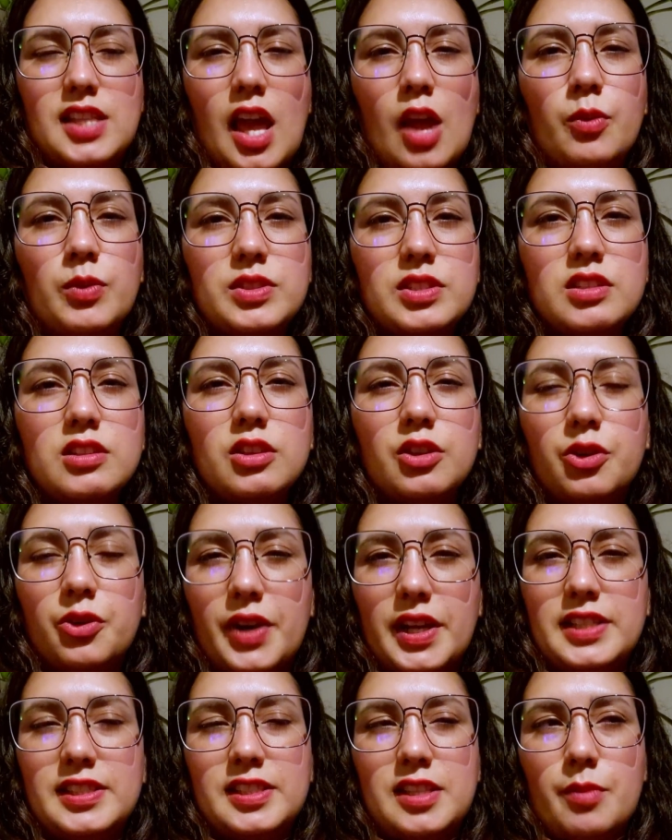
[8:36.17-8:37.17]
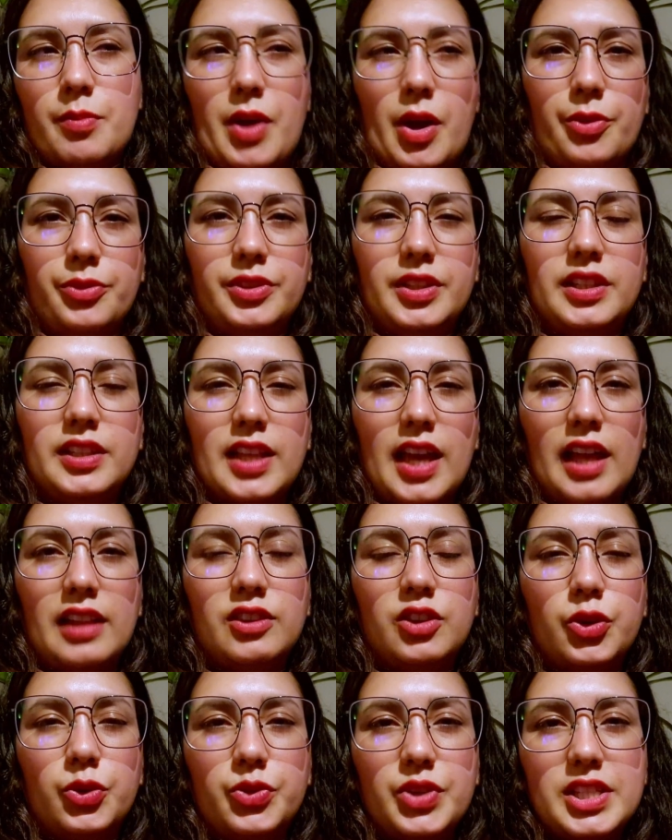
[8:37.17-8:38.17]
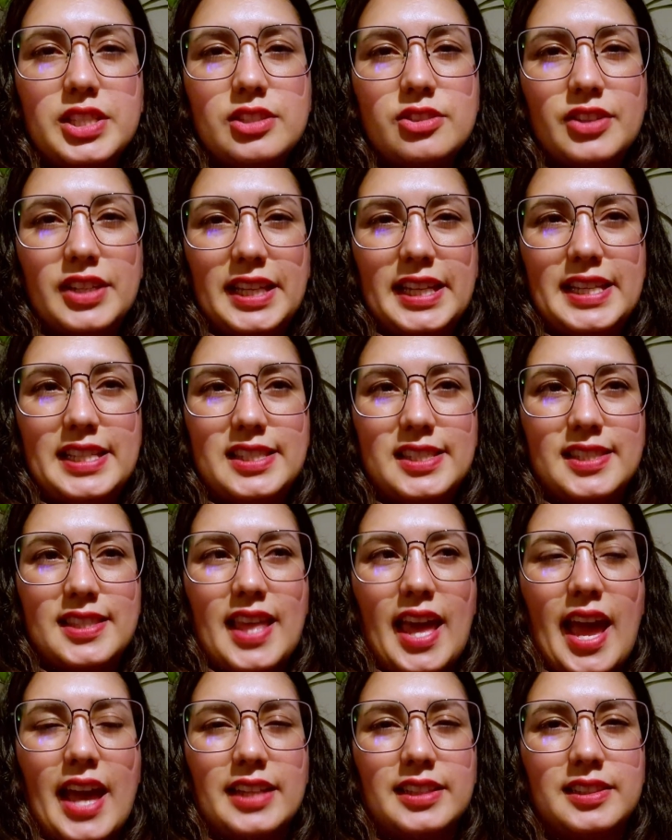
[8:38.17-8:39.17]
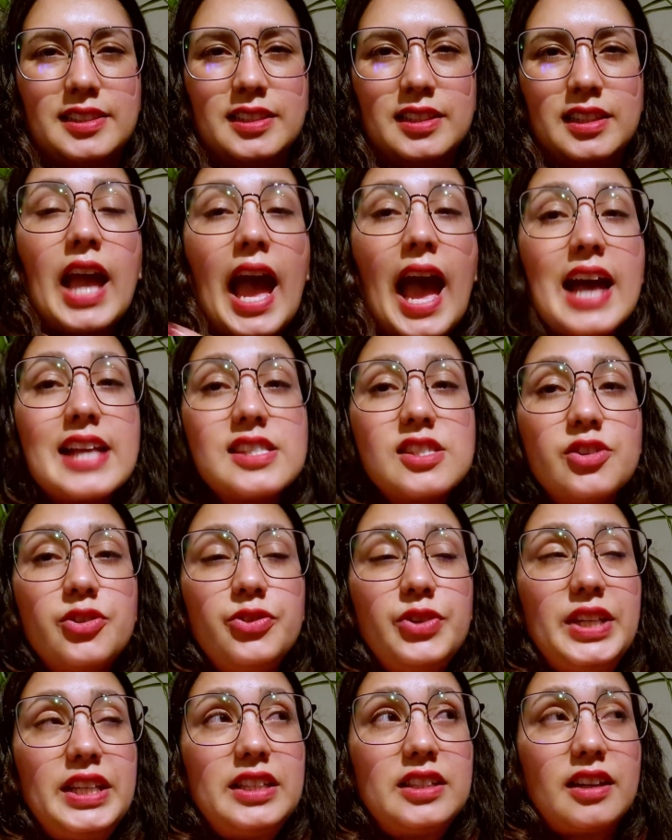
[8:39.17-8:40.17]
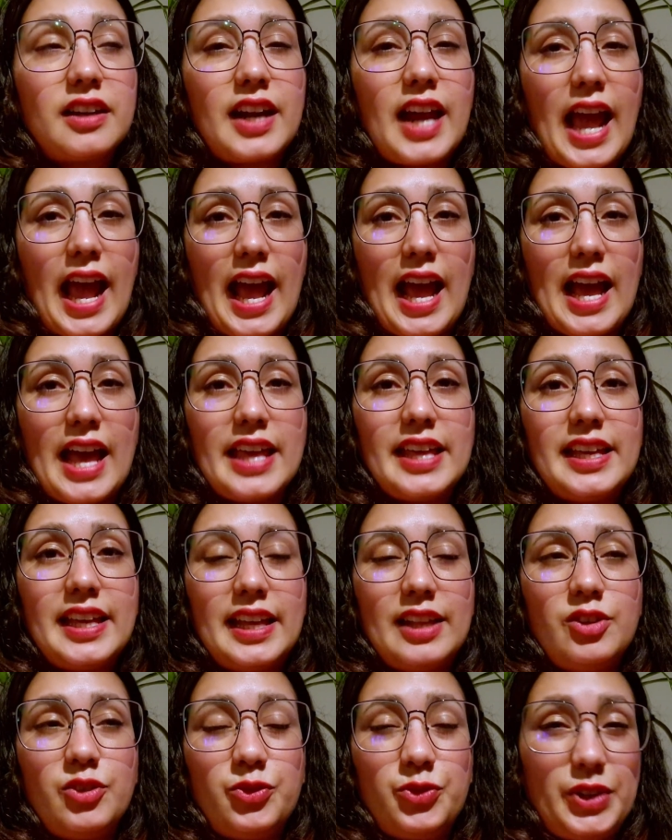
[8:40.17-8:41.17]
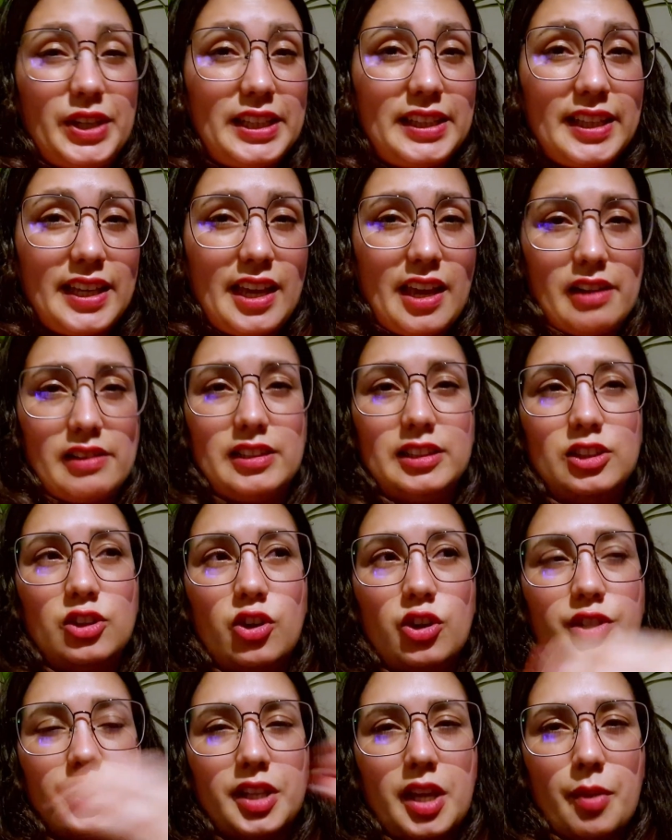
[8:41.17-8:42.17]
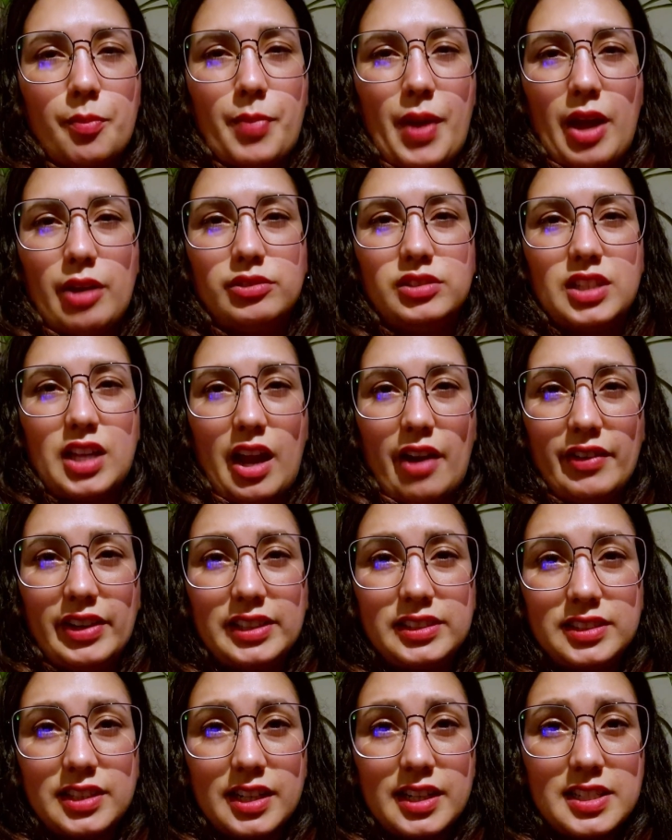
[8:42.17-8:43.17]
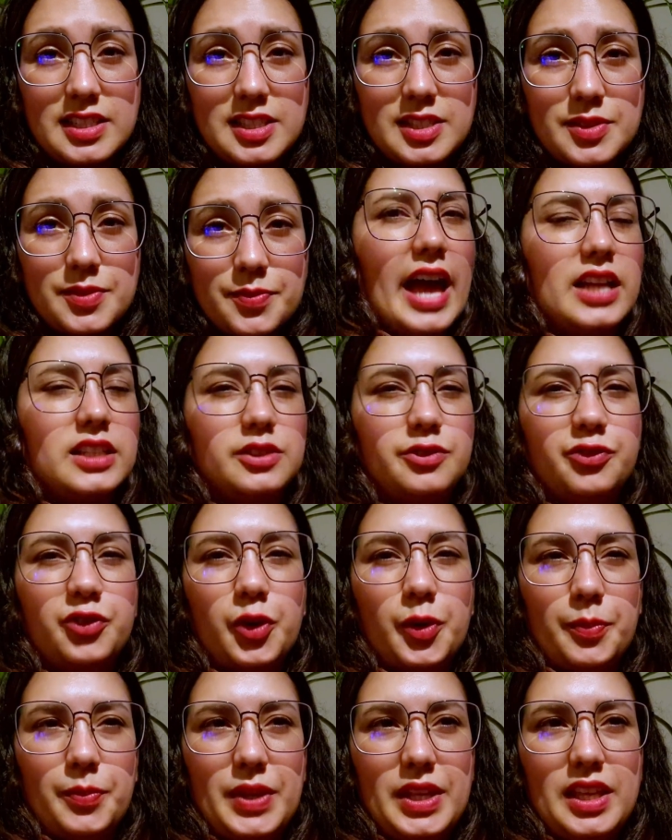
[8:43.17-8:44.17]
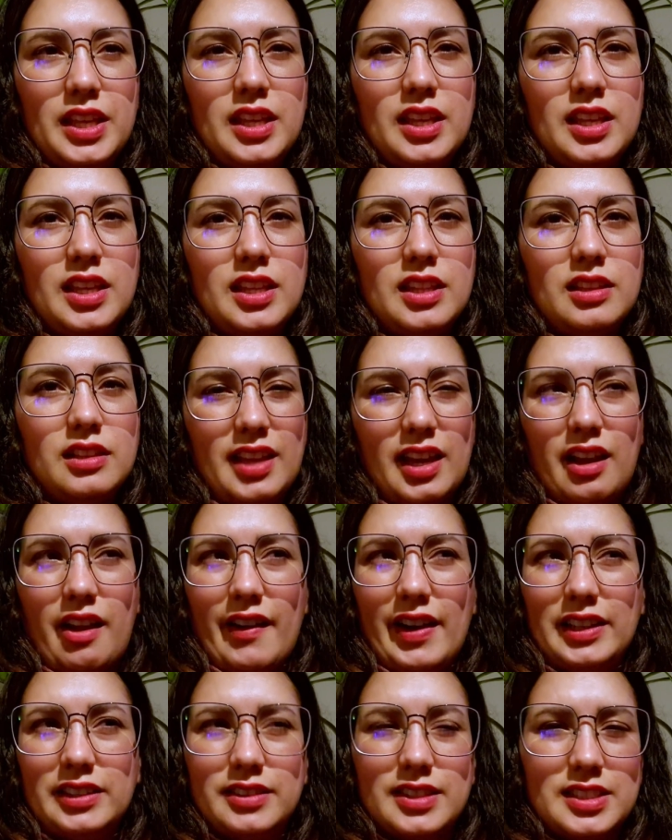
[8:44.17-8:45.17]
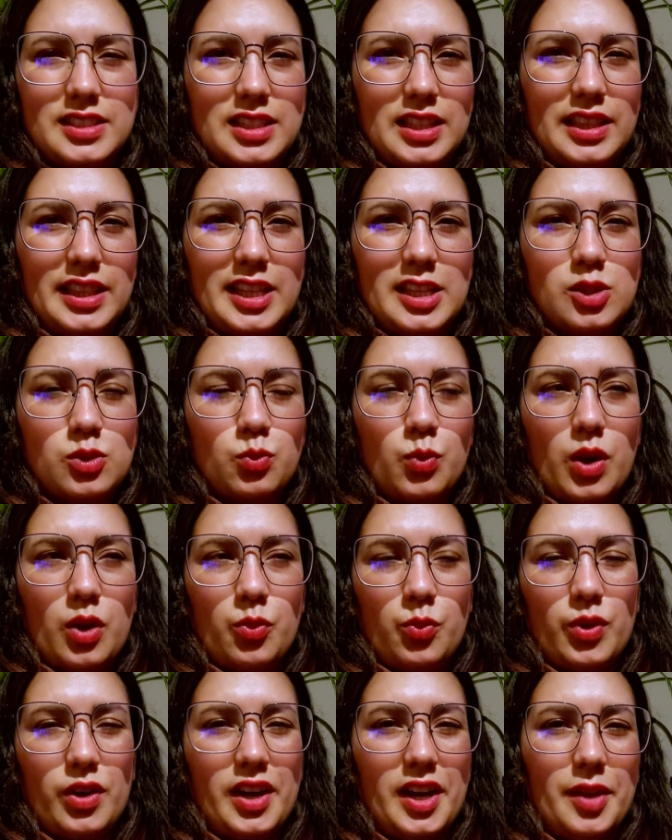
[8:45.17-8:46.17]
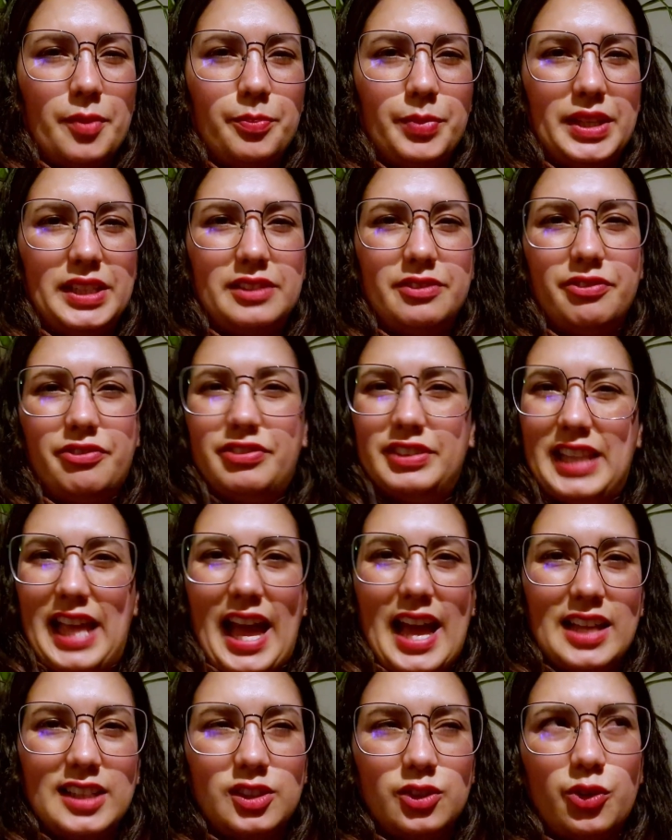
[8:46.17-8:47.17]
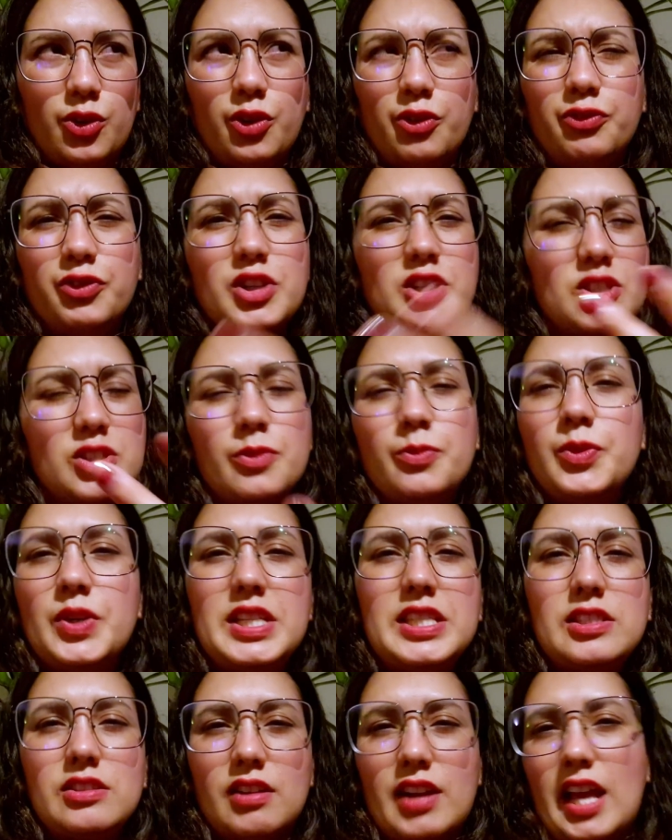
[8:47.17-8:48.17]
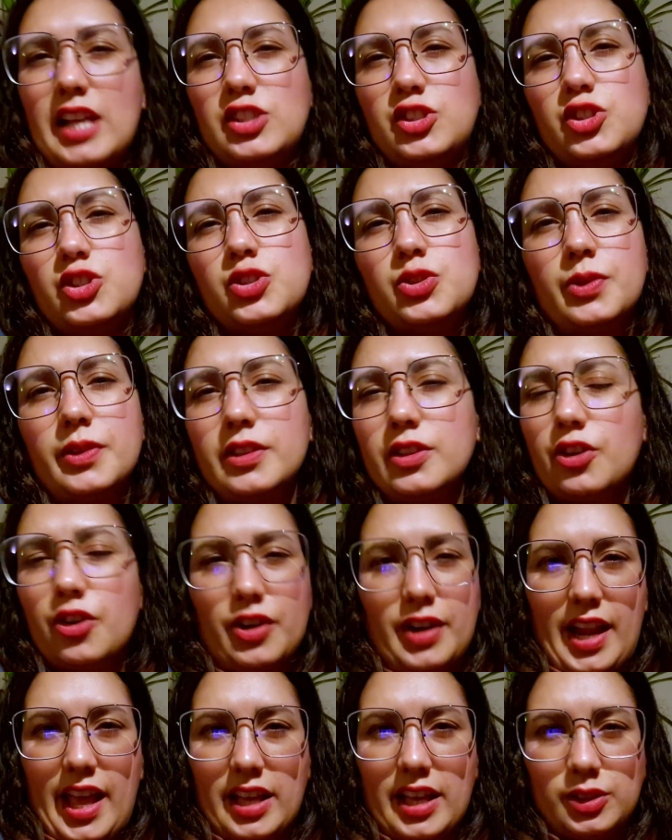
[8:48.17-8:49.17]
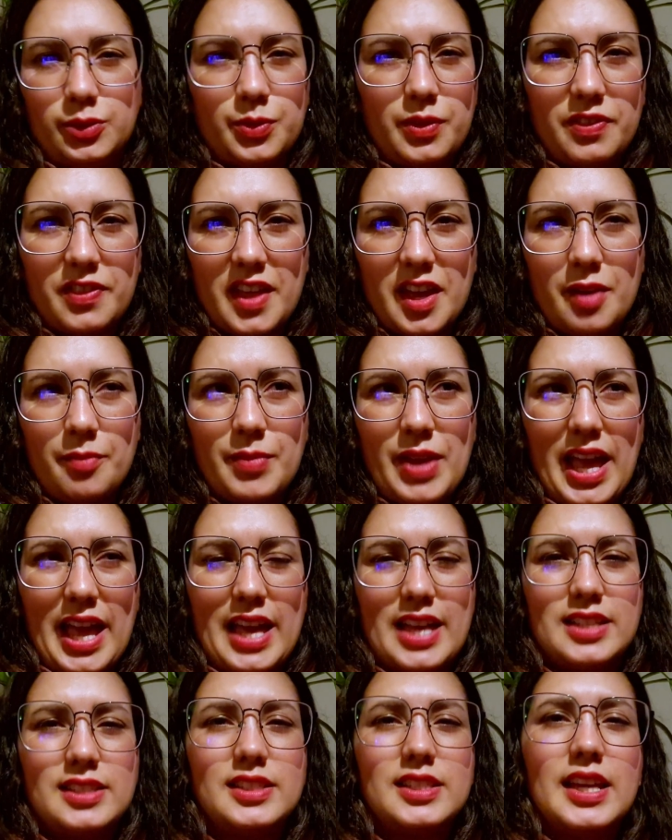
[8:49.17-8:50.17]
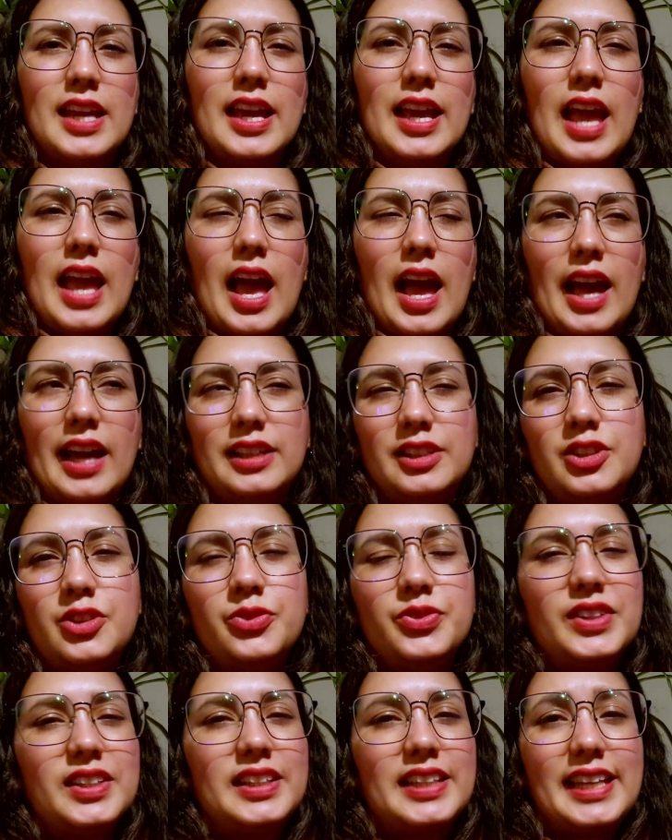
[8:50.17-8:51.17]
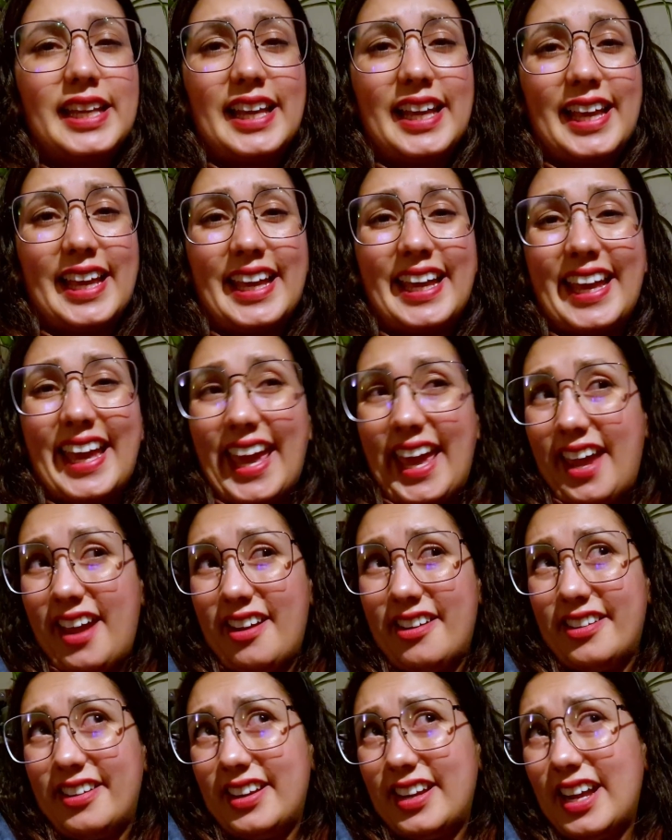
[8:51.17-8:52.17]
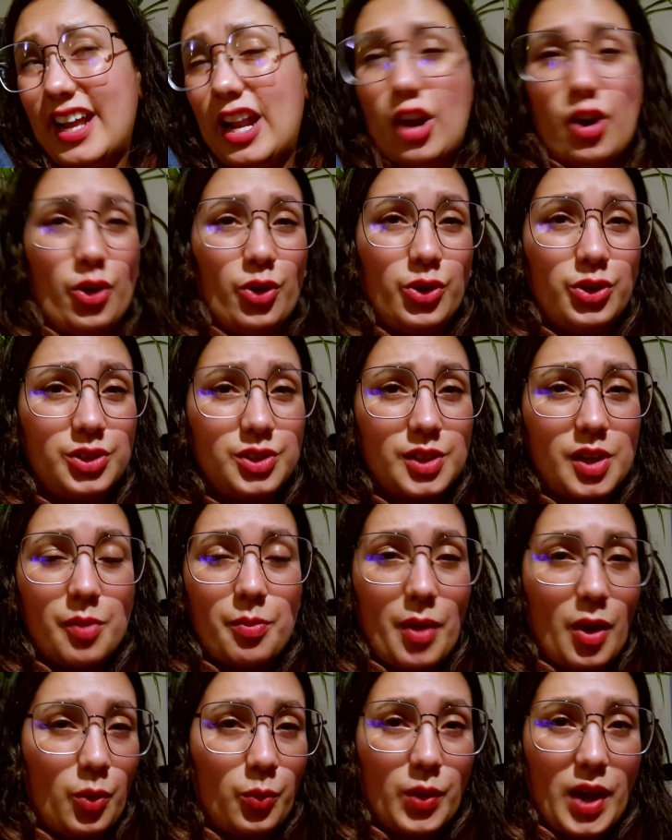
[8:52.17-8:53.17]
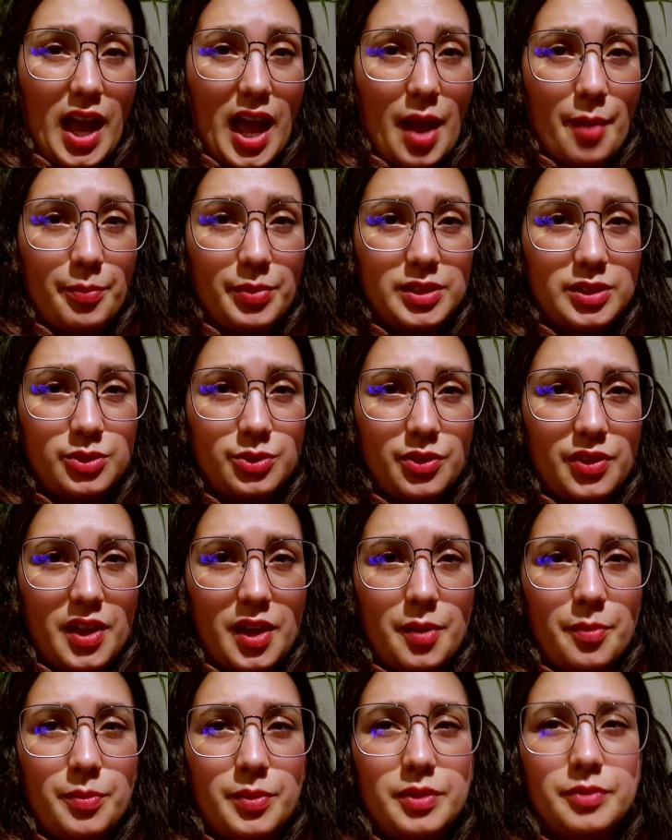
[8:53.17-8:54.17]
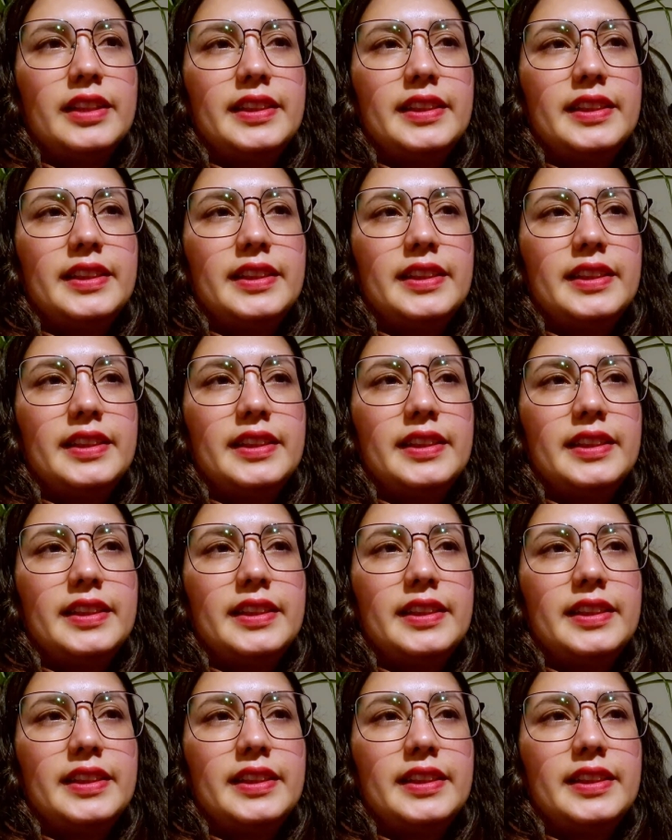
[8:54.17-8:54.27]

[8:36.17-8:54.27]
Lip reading: I wasn't crazy about it, and the reason is that as a reader, I really care a lot about characters, and for me the characters in this one were a bit flat, or for some reason I just couldn't connect with them, and I didn't really care a lot about what happened to them.